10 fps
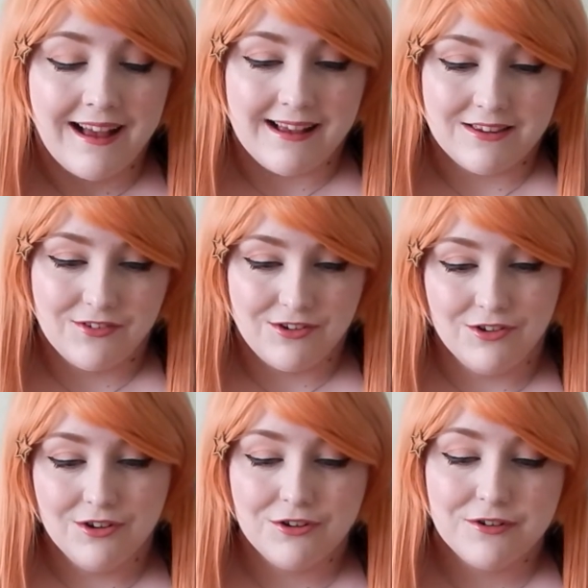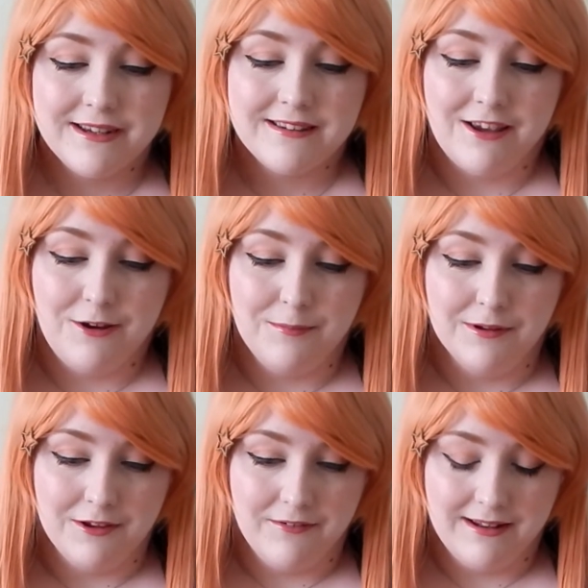As the door creaks
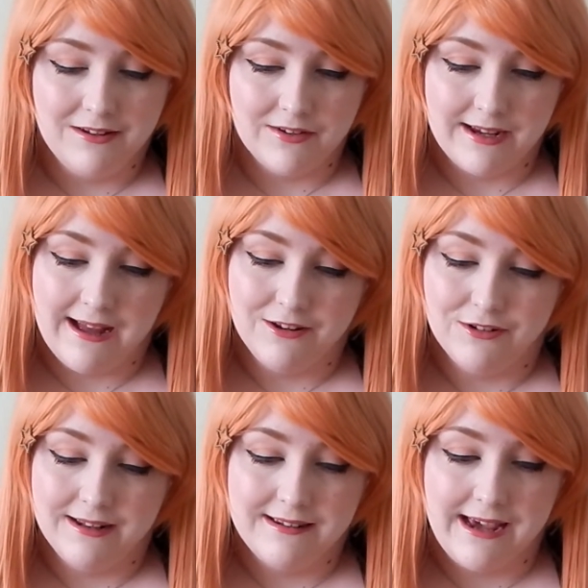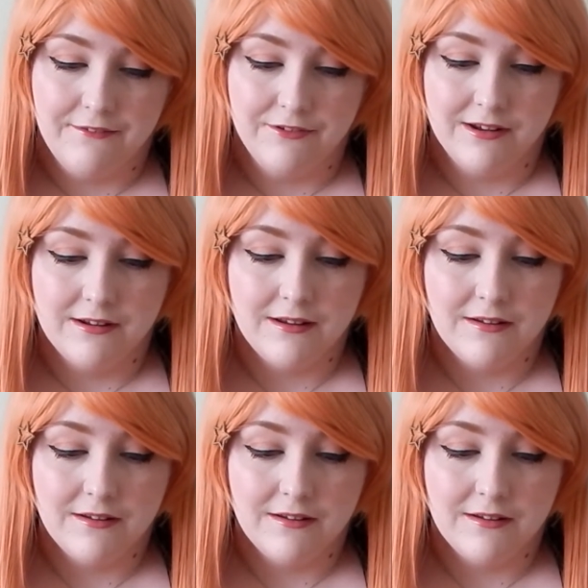open, you enter the candlelit tavern.